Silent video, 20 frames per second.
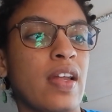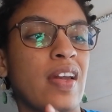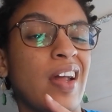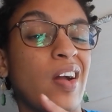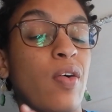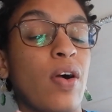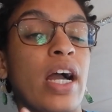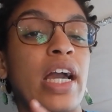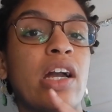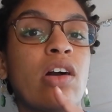
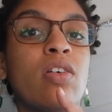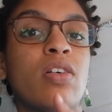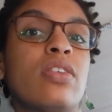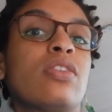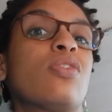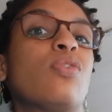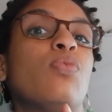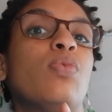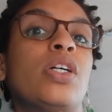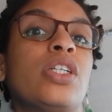Now I
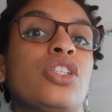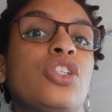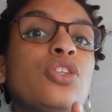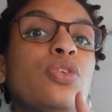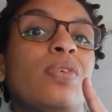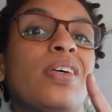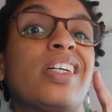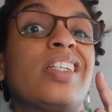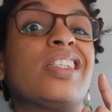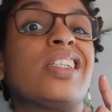also want
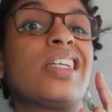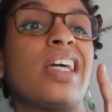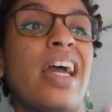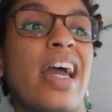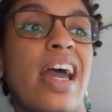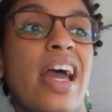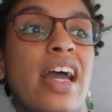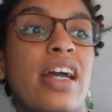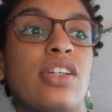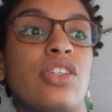to
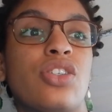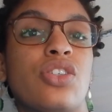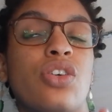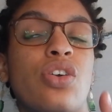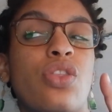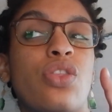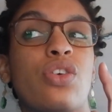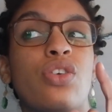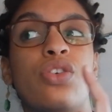attach